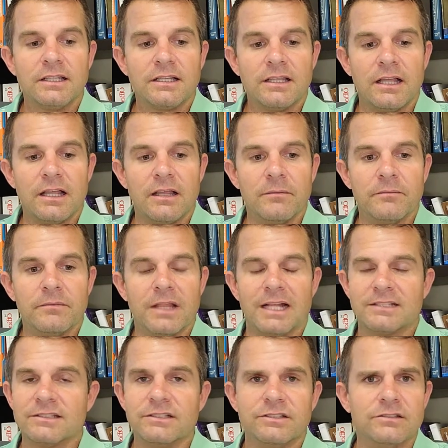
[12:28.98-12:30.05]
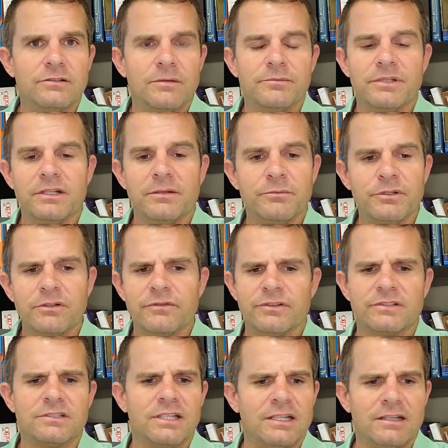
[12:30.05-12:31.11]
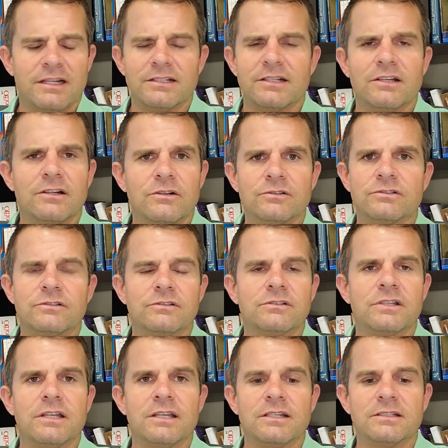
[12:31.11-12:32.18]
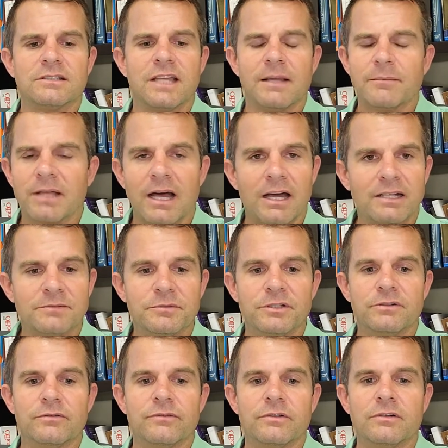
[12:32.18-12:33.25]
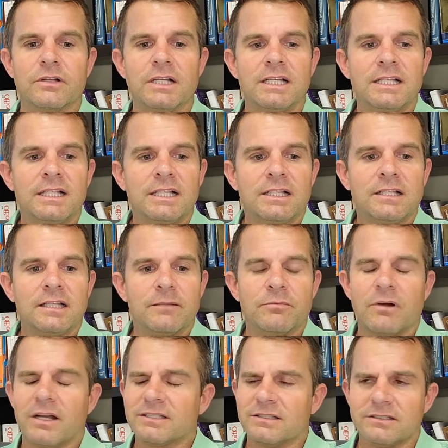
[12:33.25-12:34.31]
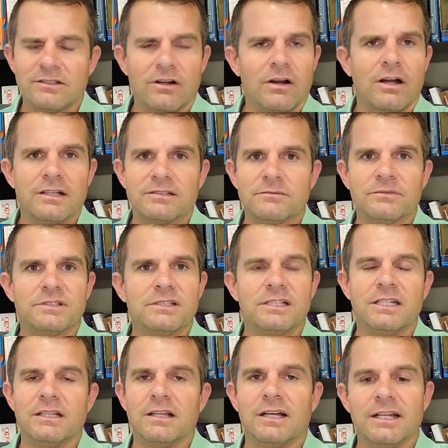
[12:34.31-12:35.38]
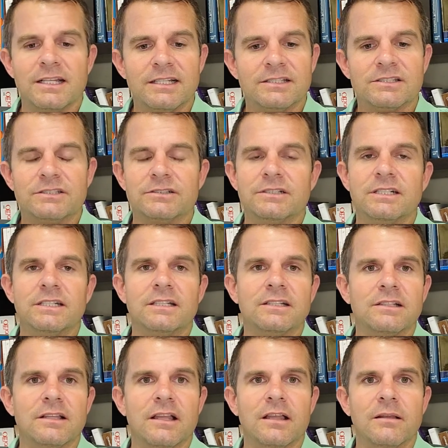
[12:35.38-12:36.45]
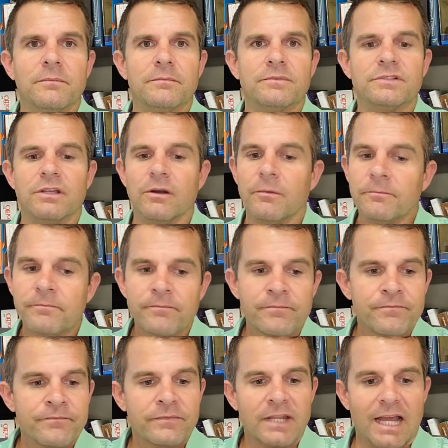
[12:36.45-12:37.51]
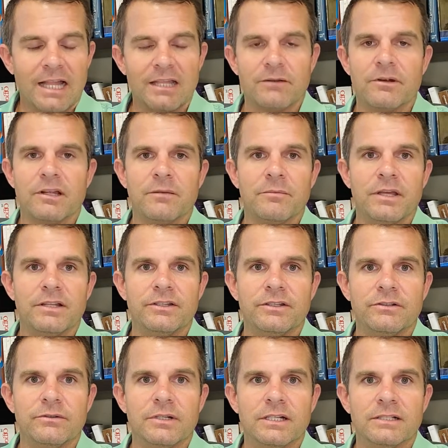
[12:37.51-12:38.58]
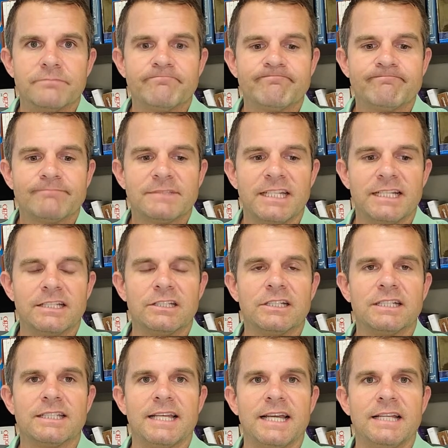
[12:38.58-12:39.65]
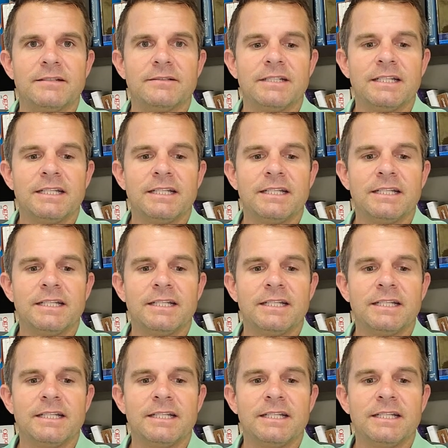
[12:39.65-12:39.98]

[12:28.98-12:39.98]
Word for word: Um, lots to do up there. Beautiful state. A lot of the coastal thing. Cape Cod is beautiful. Boston's an awesome city, a lot of history. Um, so, highly recommend you uh, take a look at that.